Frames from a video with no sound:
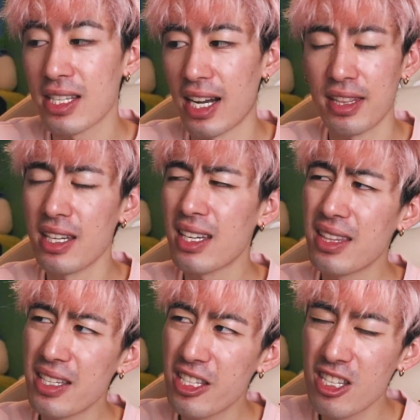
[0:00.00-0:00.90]
I think
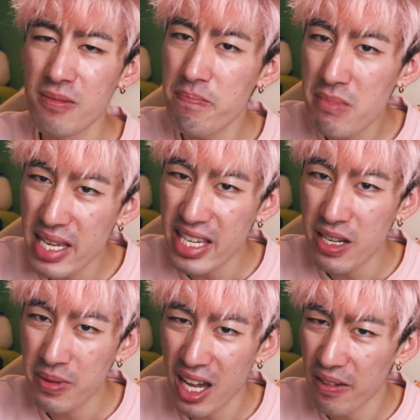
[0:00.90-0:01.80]
this is
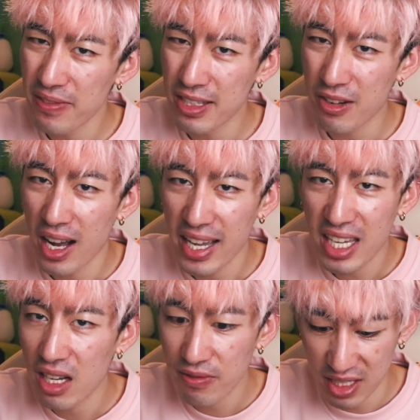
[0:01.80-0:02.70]
medium caffeine or high
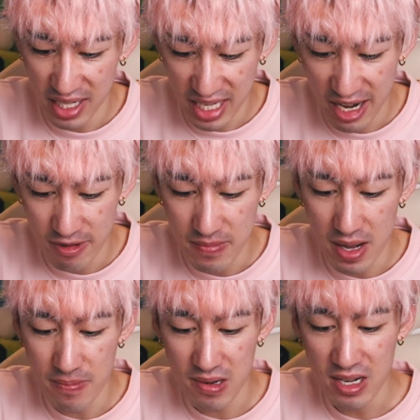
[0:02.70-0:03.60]
caffeine, I can't
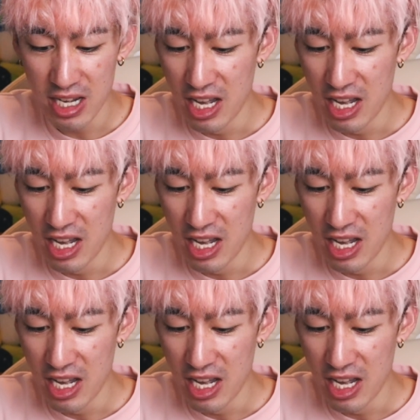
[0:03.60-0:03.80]
remember,